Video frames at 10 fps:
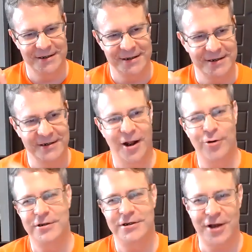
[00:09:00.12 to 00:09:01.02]

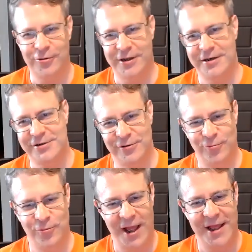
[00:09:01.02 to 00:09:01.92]
encode the token a
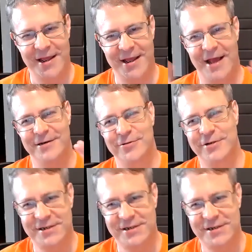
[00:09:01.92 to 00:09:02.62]
certain way and do these